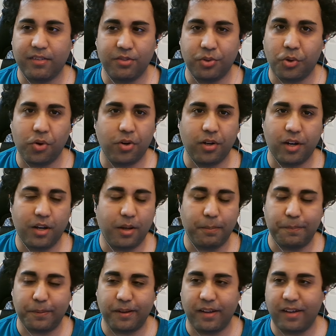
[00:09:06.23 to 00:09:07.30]
growing
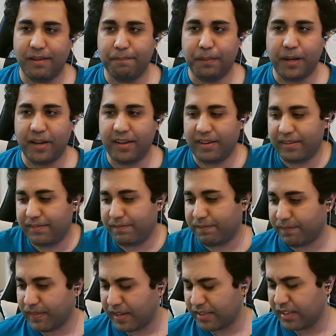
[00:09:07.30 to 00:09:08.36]
up uh, by,
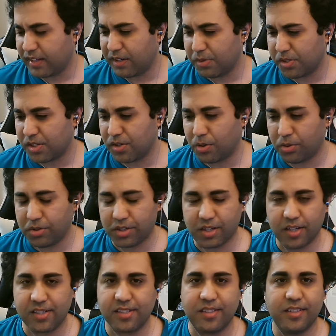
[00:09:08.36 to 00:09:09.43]
I think it was an older
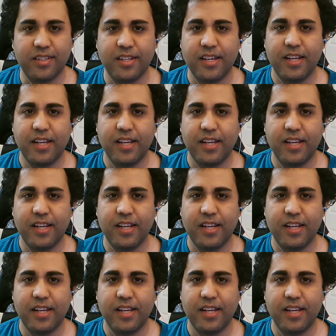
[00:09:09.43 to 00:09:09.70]
cousin.